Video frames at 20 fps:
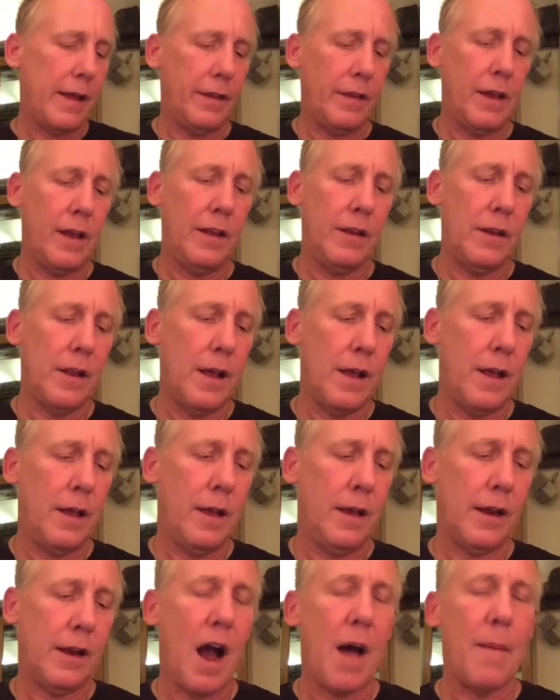And
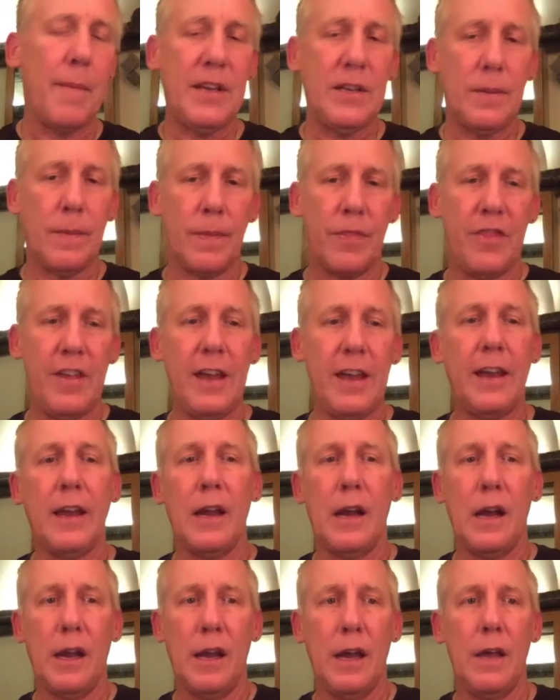it got me
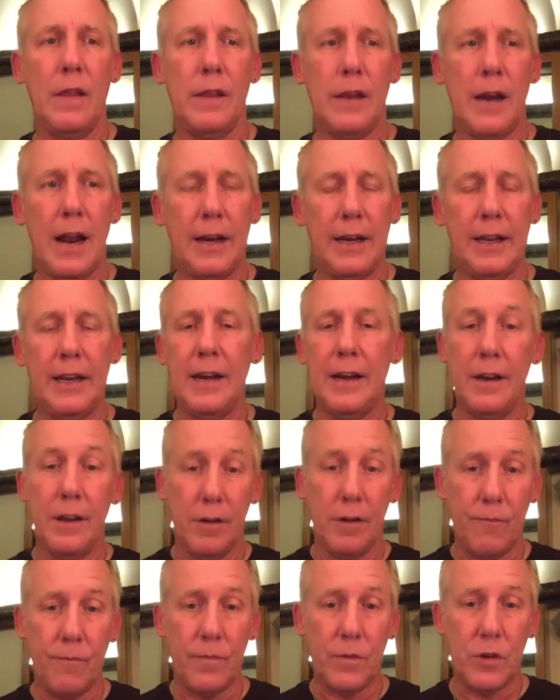thinking again that I
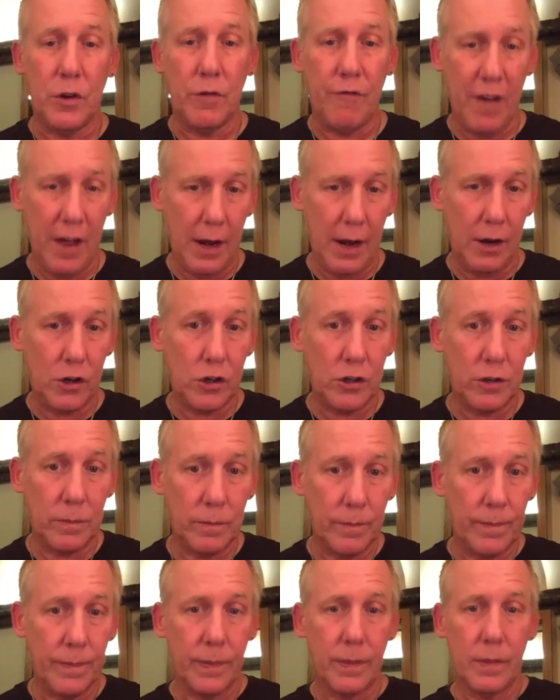needed to
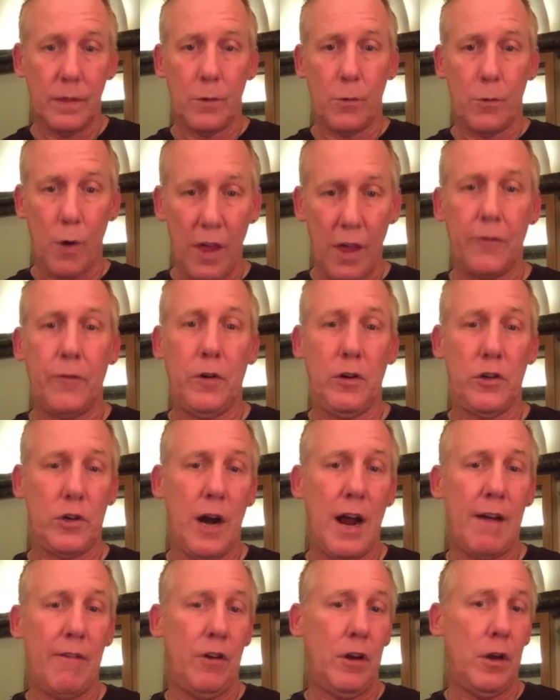finish
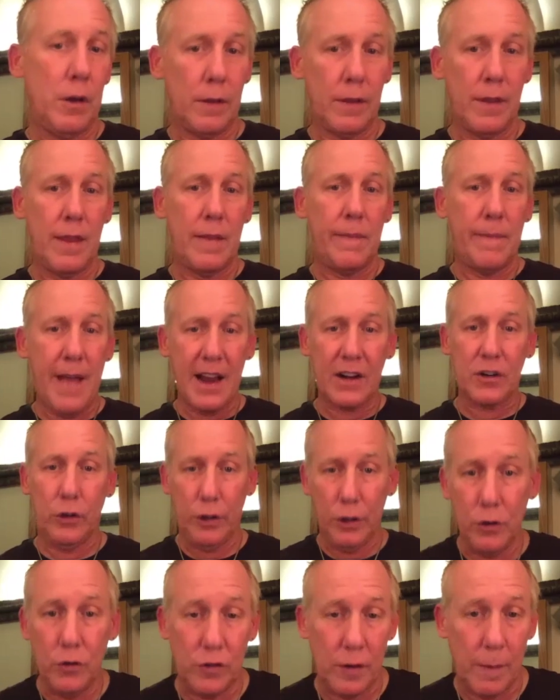Rutherford Drive and
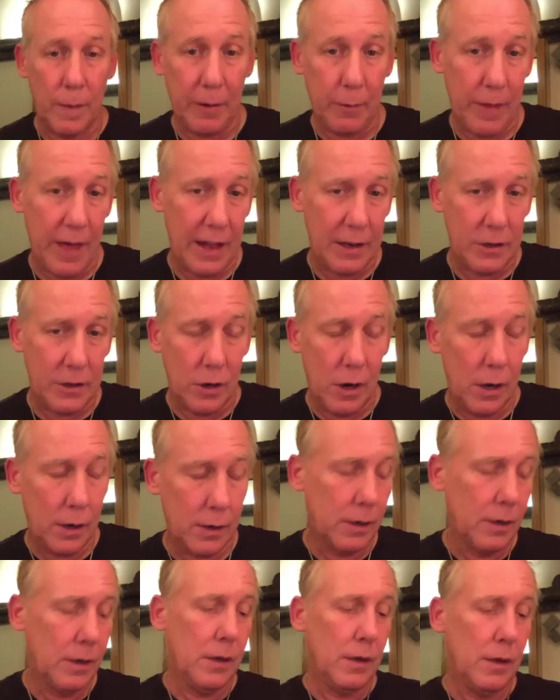actually do something with
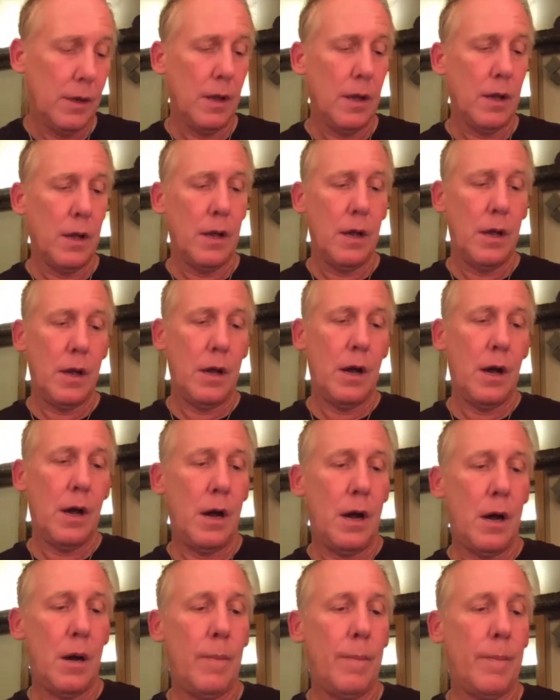that song.
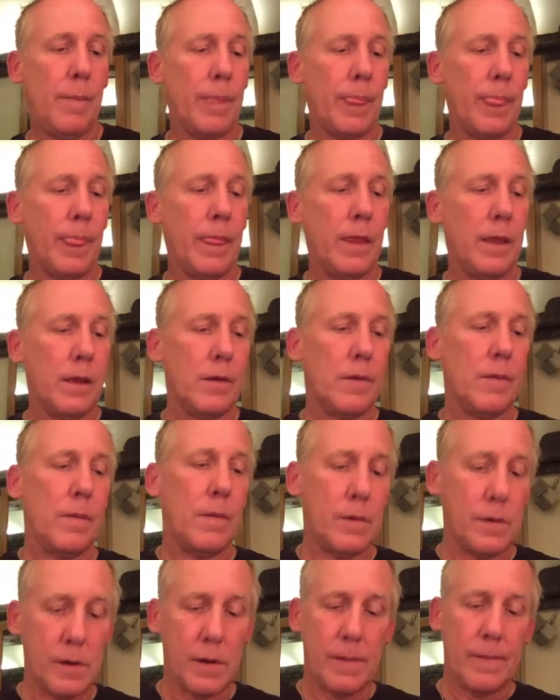
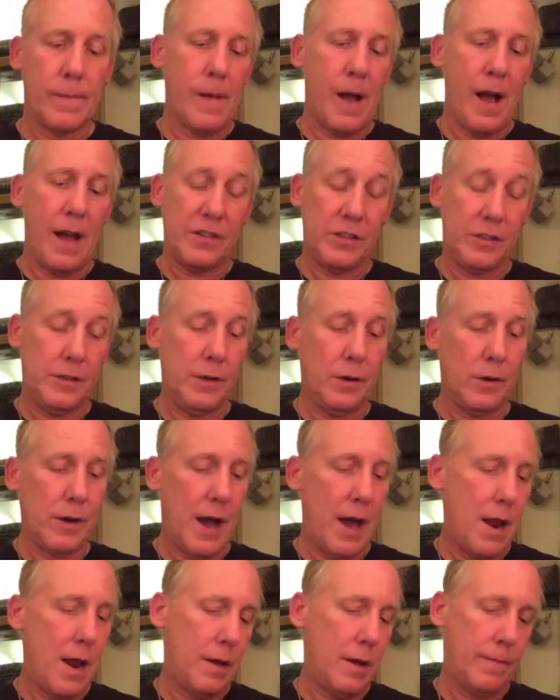I
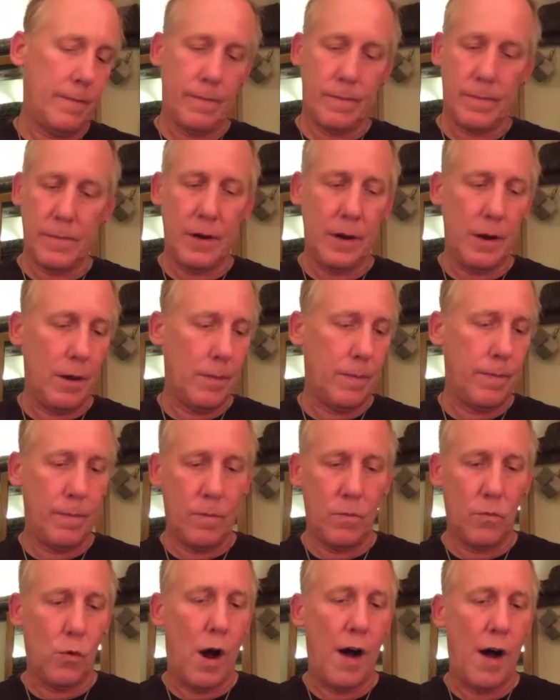still kind of,
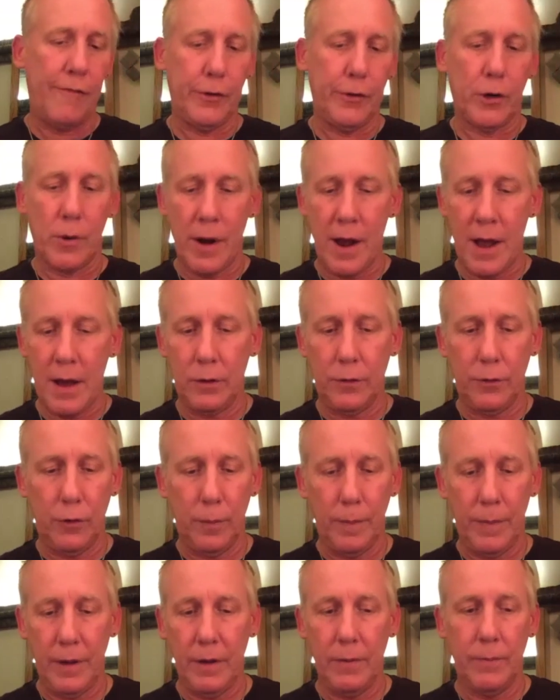waffled
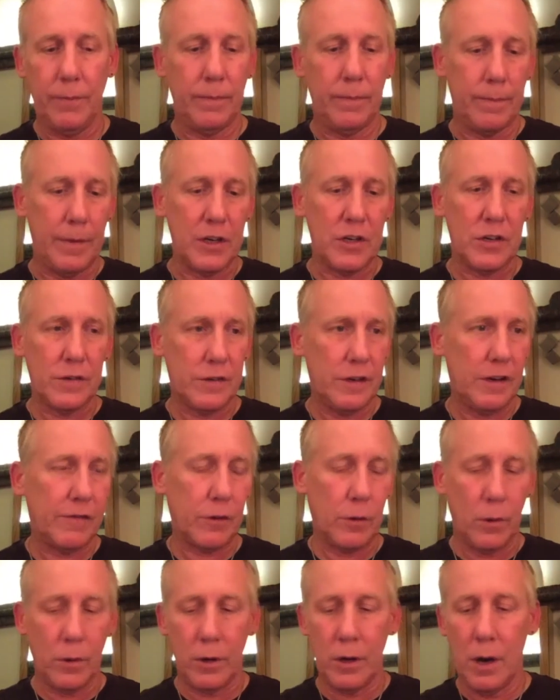around a little bit, bunch
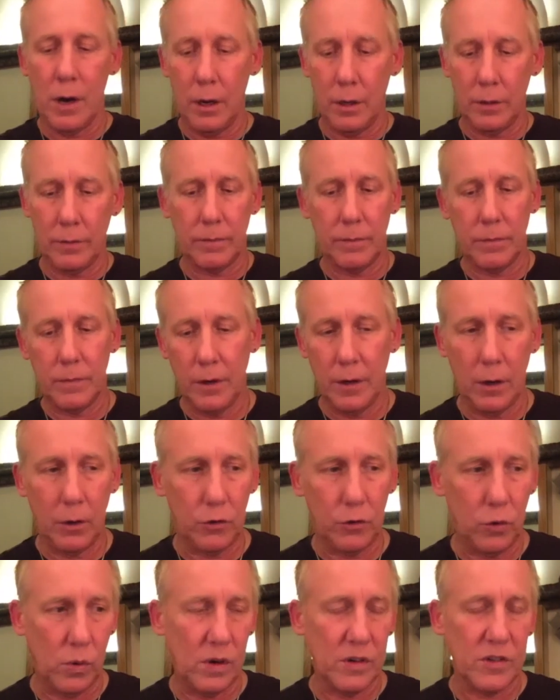of stuff going on,
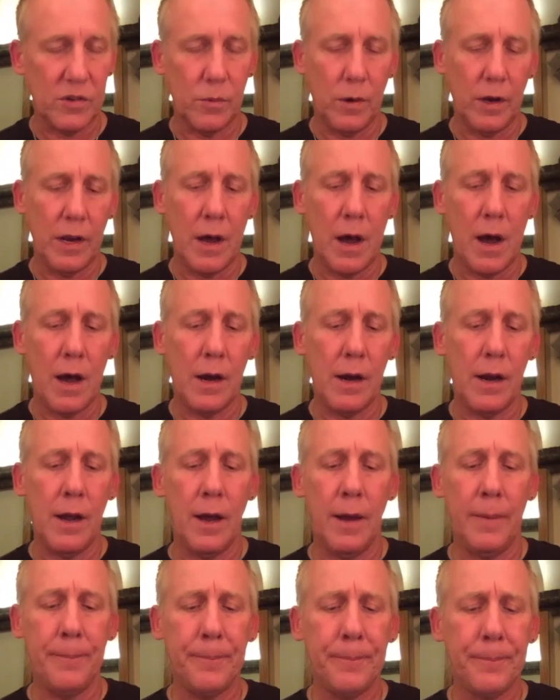tours and
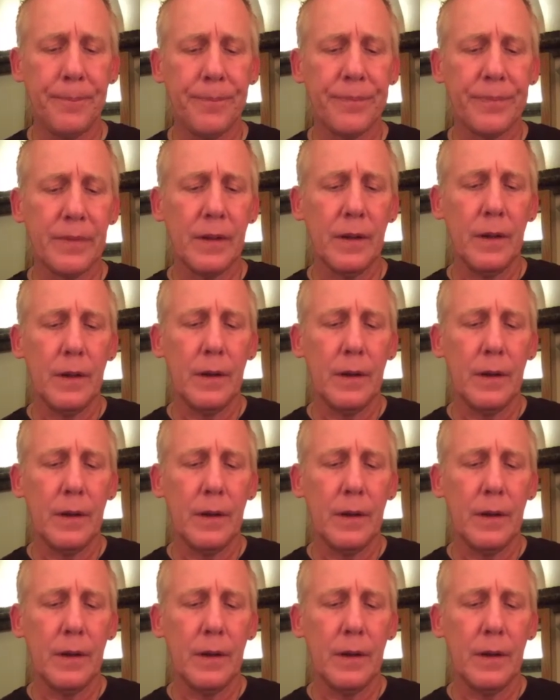whatnot, and